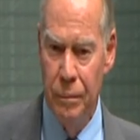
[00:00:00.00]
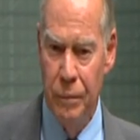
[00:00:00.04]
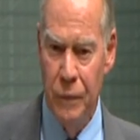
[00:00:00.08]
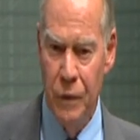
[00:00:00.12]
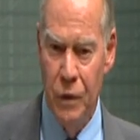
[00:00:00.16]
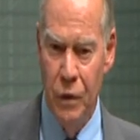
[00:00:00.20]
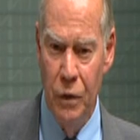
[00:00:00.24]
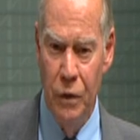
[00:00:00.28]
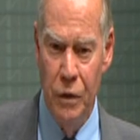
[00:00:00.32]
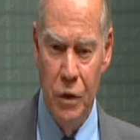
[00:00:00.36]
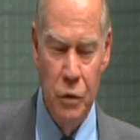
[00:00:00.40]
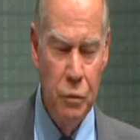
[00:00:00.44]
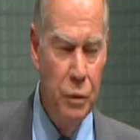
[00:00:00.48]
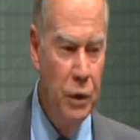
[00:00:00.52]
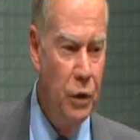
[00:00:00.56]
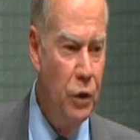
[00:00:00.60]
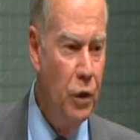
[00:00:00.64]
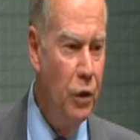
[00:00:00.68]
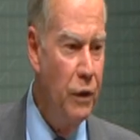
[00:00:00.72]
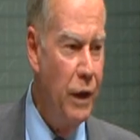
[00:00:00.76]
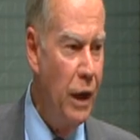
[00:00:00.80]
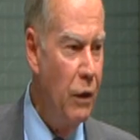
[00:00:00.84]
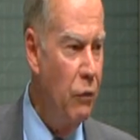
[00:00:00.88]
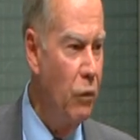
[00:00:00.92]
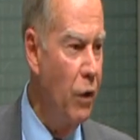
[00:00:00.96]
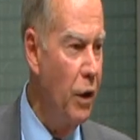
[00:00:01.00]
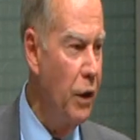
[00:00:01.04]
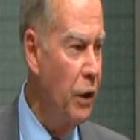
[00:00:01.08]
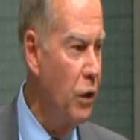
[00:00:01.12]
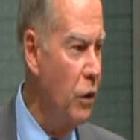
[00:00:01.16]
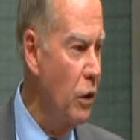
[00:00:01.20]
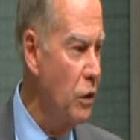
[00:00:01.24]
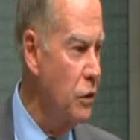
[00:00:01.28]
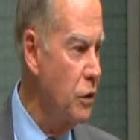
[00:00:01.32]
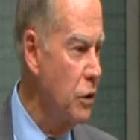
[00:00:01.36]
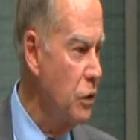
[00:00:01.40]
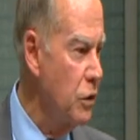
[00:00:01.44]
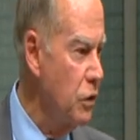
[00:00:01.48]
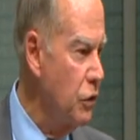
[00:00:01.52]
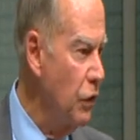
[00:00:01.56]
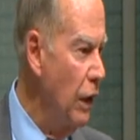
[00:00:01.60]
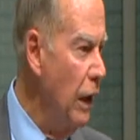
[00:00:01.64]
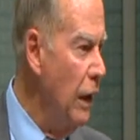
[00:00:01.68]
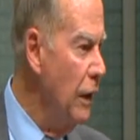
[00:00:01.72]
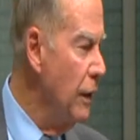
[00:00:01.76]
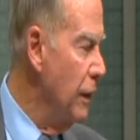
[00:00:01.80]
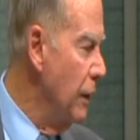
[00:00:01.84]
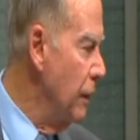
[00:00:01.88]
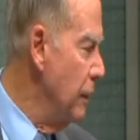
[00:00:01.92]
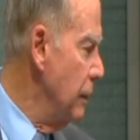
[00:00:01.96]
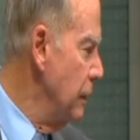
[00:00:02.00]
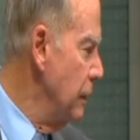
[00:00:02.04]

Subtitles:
Goodness, we do that right across Australia.